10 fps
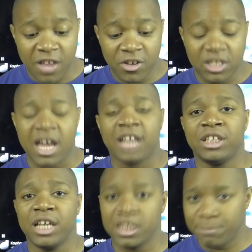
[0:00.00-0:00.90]
there's
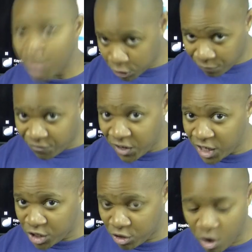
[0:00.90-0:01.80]
actually a special
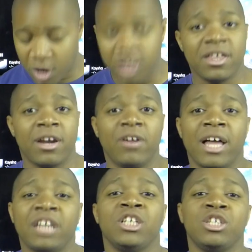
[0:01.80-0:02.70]
feature on it that'll
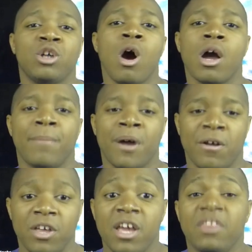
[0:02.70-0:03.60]
actually talk about